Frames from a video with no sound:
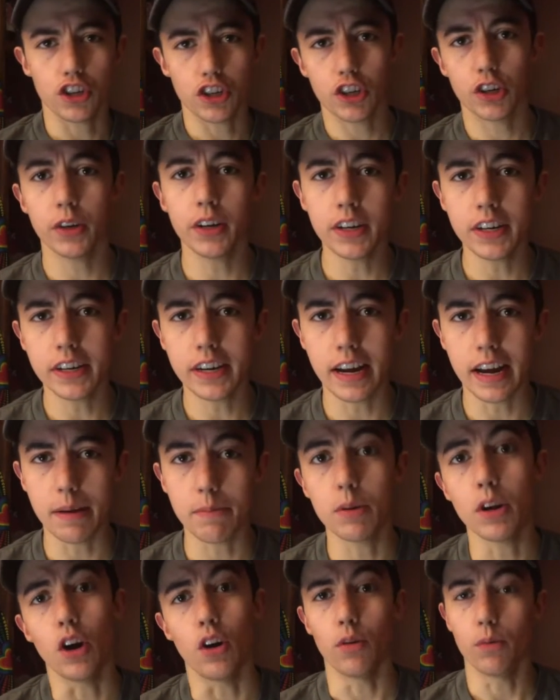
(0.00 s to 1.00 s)
current
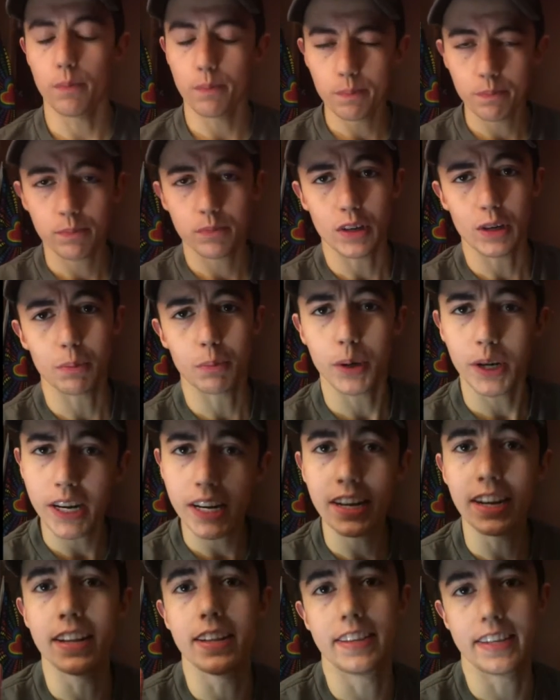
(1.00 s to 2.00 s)
name, no. You're
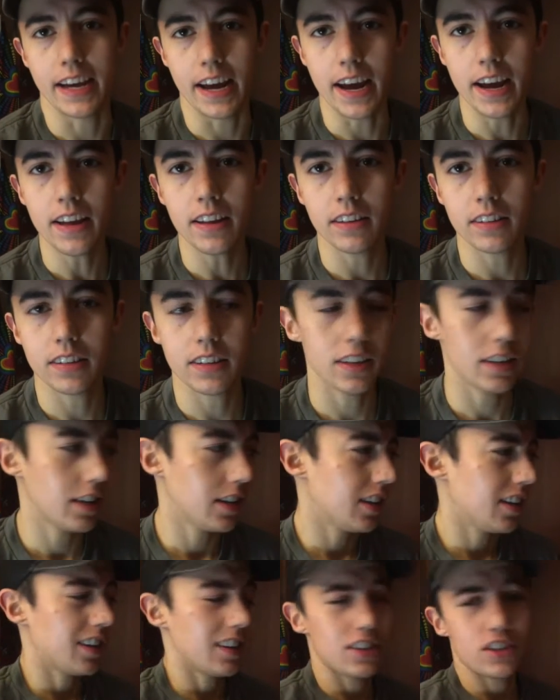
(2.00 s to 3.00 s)
putting the date,
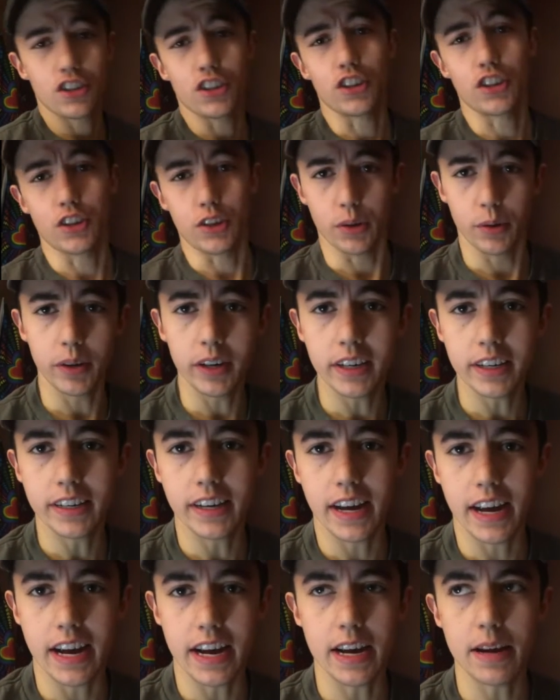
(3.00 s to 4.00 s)
your current
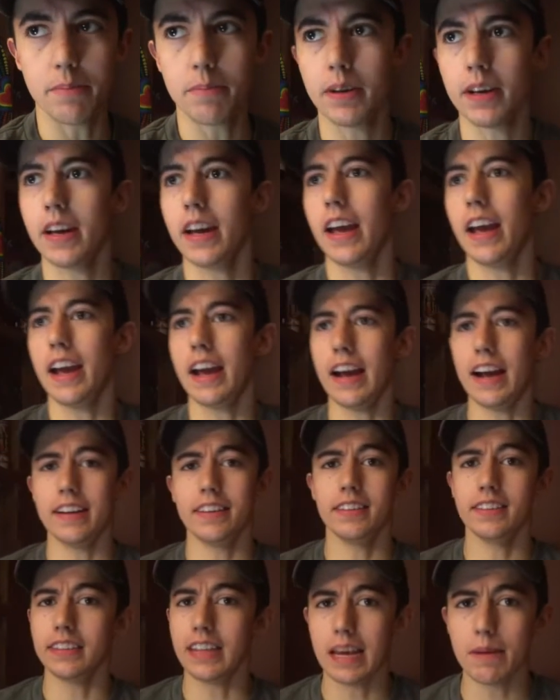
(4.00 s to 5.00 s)
name,
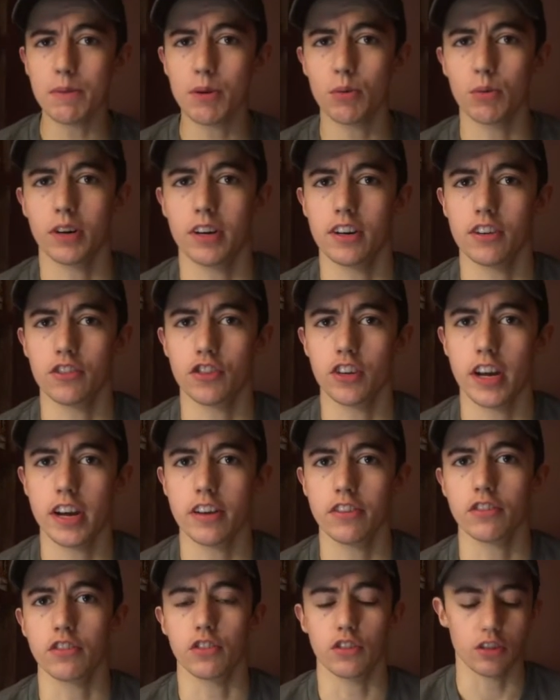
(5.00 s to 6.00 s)
and the name you want to
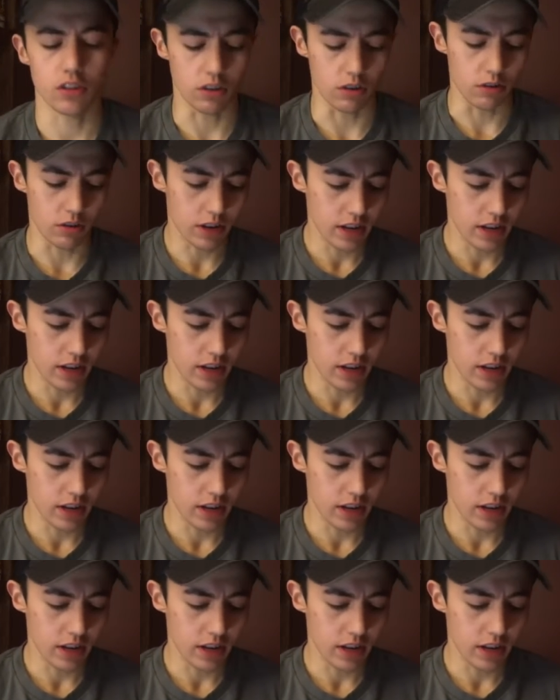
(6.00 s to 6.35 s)
change it to.